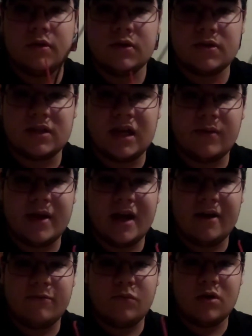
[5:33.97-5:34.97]
So now we
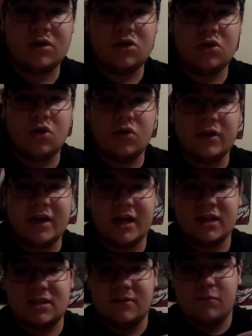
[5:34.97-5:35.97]
have one long
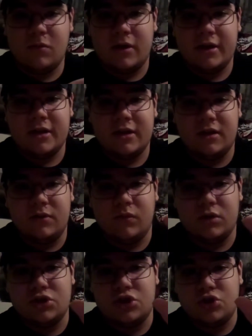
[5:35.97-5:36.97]
negative wire and
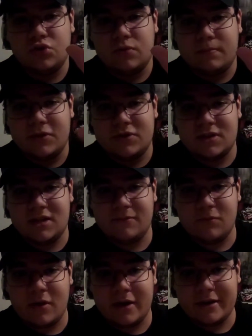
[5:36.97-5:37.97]
one short
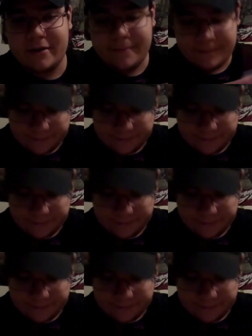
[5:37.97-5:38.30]
positive wire.